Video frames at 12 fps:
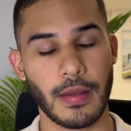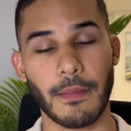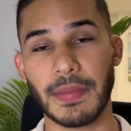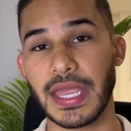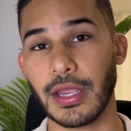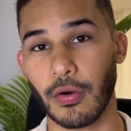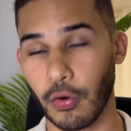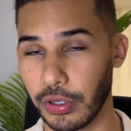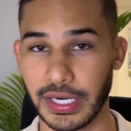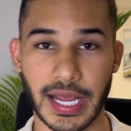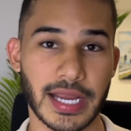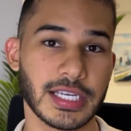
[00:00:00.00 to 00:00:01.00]
being
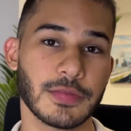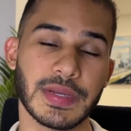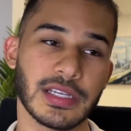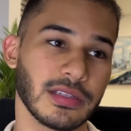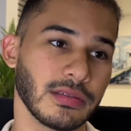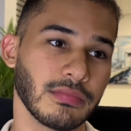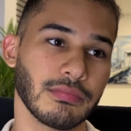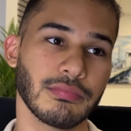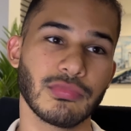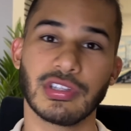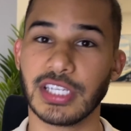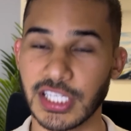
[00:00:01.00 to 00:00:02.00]
organized,
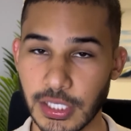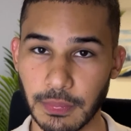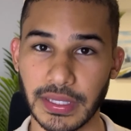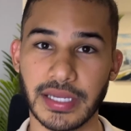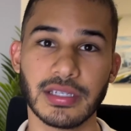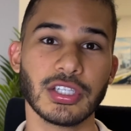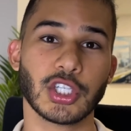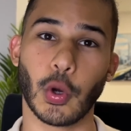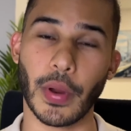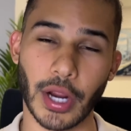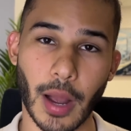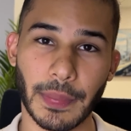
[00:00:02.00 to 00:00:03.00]
being disciplined,
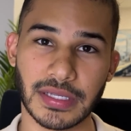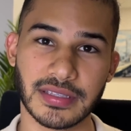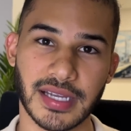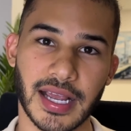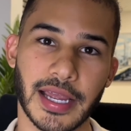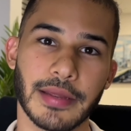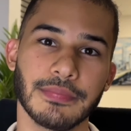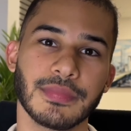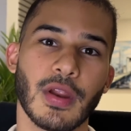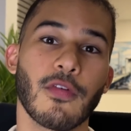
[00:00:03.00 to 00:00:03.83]
showing up on time,